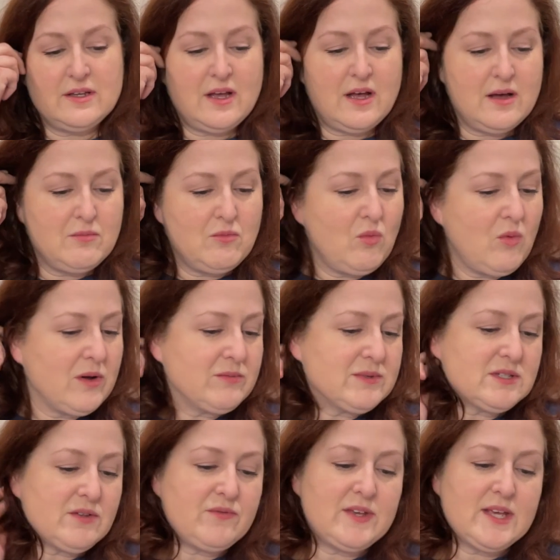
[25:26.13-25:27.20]
One
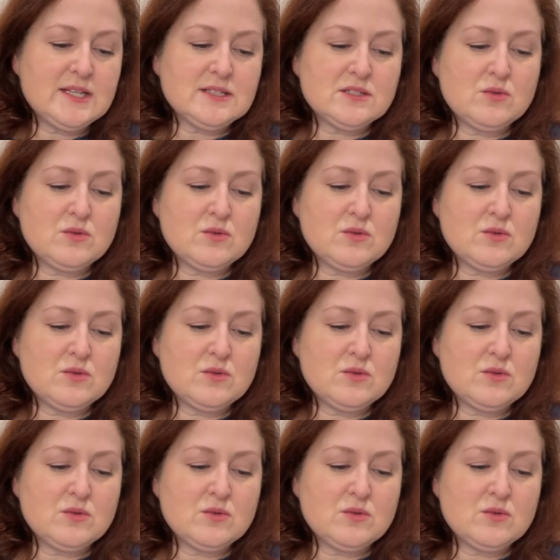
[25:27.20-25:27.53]
was a Fiesta